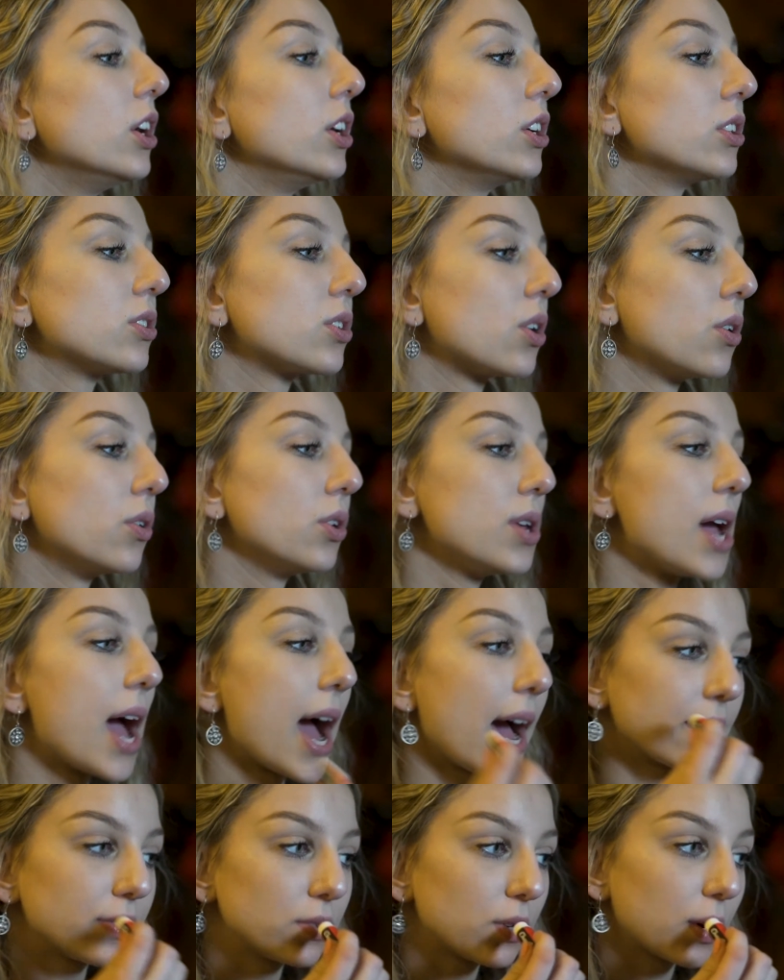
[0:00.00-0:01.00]
So you
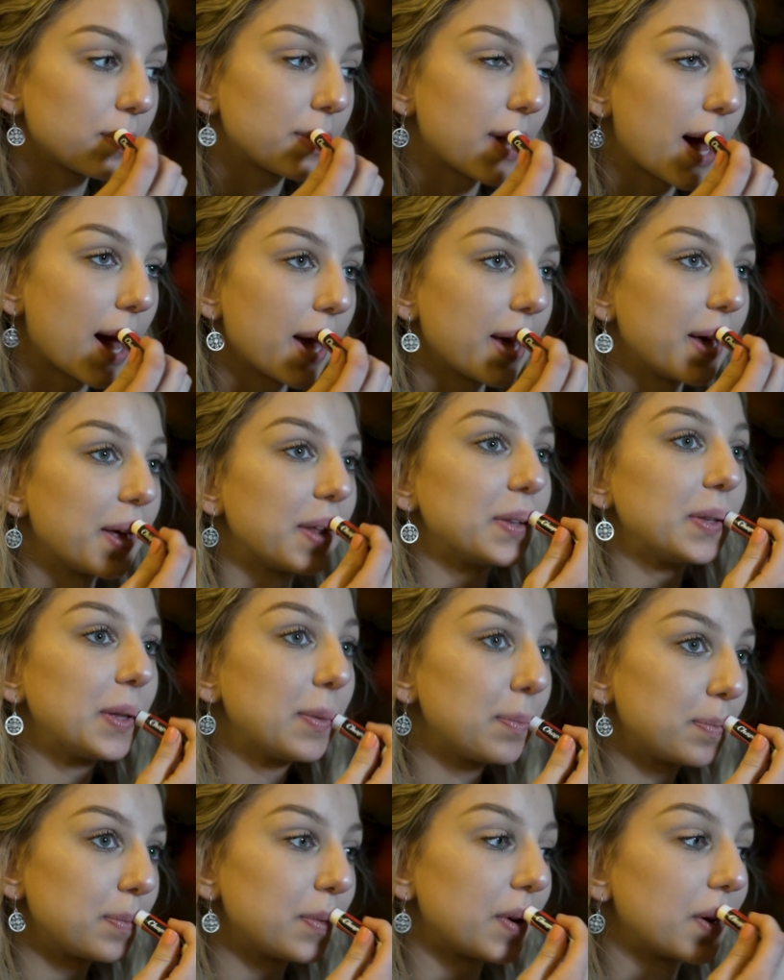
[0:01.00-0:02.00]
have to apply
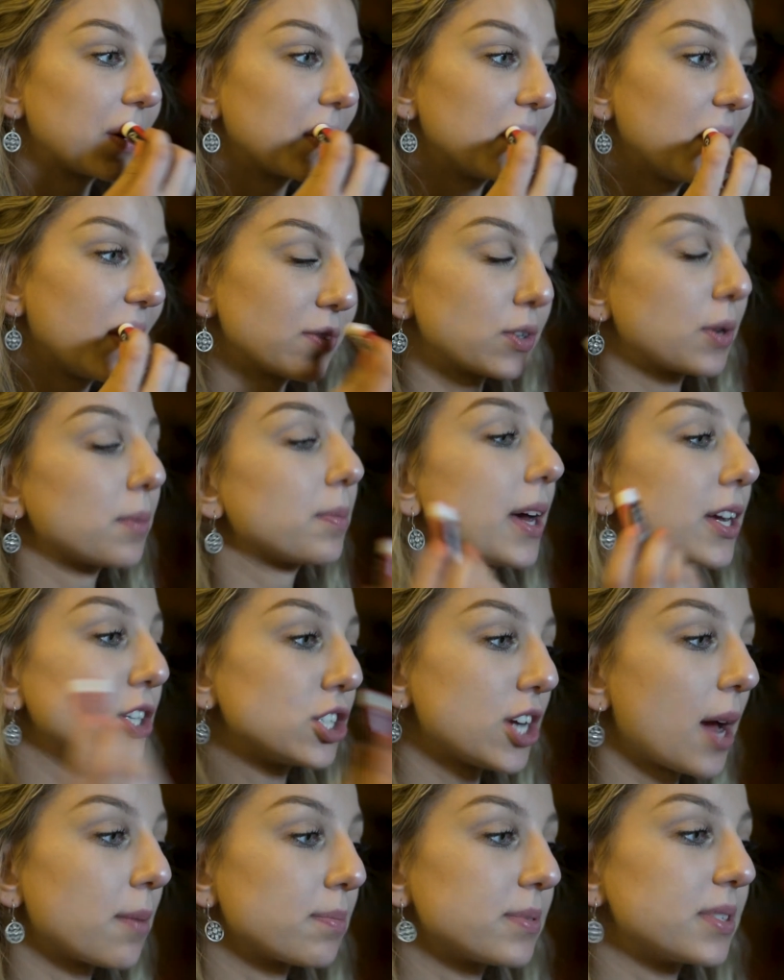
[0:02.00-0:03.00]

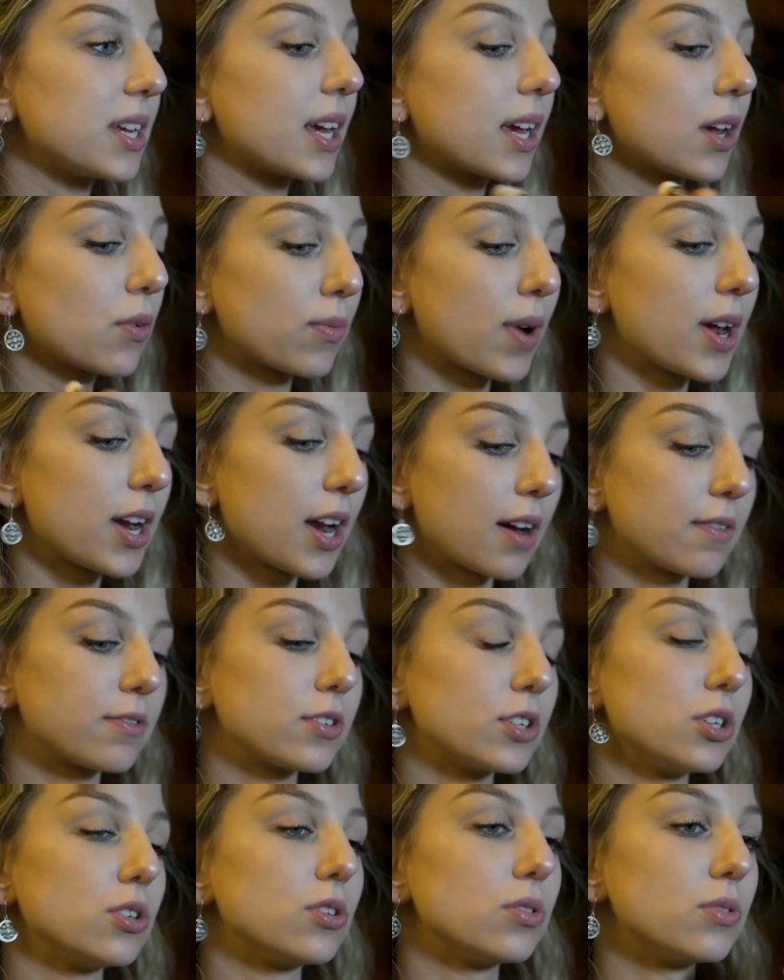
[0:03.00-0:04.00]
chapstick right after
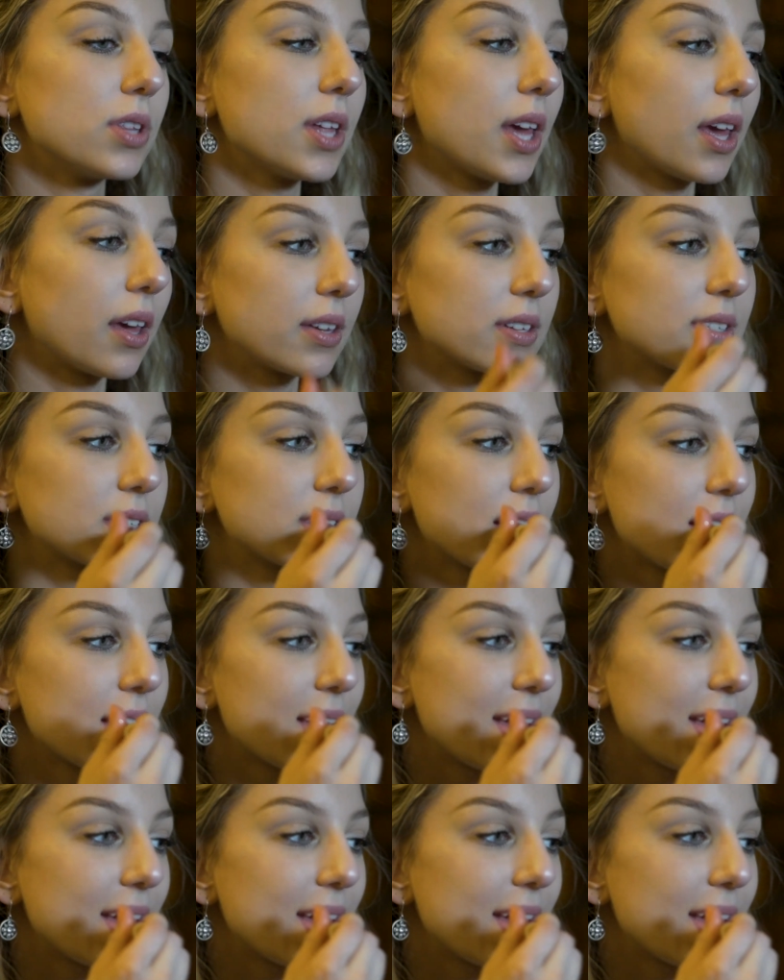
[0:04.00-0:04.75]
you do this.